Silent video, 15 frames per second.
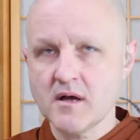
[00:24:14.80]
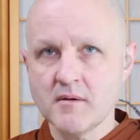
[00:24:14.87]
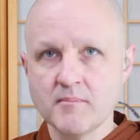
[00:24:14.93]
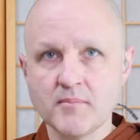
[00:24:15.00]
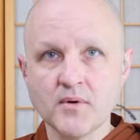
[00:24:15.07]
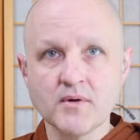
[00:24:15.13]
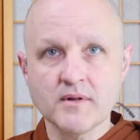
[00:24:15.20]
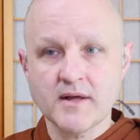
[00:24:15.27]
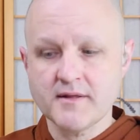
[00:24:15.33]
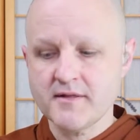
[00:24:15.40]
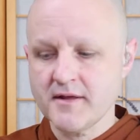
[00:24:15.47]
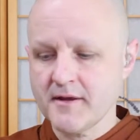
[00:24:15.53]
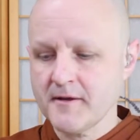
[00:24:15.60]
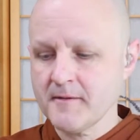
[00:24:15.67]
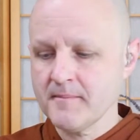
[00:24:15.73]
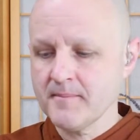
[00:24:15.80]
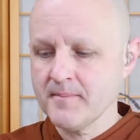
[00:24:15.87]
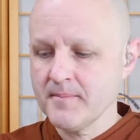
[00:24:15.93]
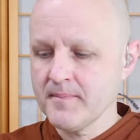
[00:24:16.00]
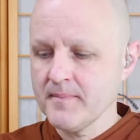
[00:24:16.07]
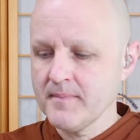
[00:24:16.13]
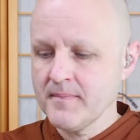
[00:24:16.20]
bull, I think.
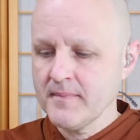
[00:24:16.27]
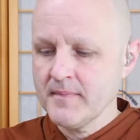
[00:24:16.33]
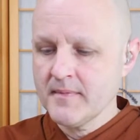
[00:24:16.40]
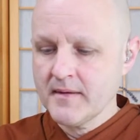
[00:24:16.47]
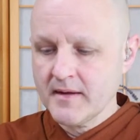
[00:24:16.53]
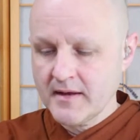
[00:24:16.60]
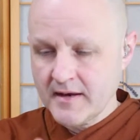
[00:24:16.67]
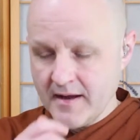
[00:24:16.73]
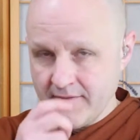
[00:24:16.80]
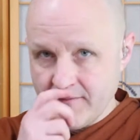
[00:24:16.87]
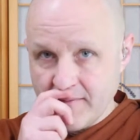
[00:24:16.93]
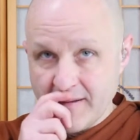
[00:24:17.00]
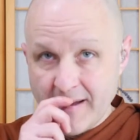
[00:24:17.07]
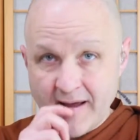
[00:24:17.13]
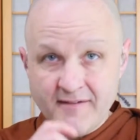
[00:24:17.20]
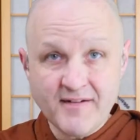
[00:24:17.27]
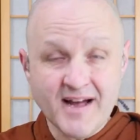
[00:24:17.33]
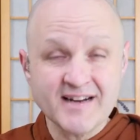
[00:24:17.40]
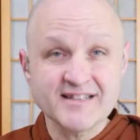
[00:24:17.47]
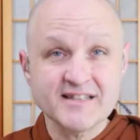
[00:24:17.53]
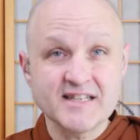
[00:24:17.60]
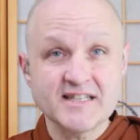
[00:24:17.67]
And I've
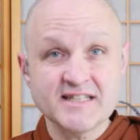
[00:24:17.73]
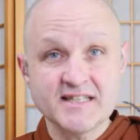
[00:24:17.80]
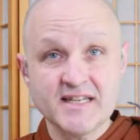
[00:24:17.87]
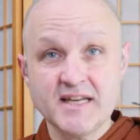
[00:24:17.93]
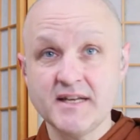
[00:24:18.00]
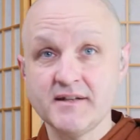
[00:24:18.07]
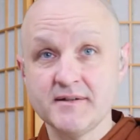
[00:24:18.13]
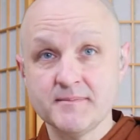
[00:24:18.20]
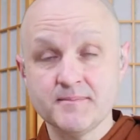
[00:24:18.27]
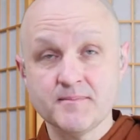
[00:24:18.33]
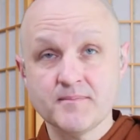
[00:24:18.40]
actually seen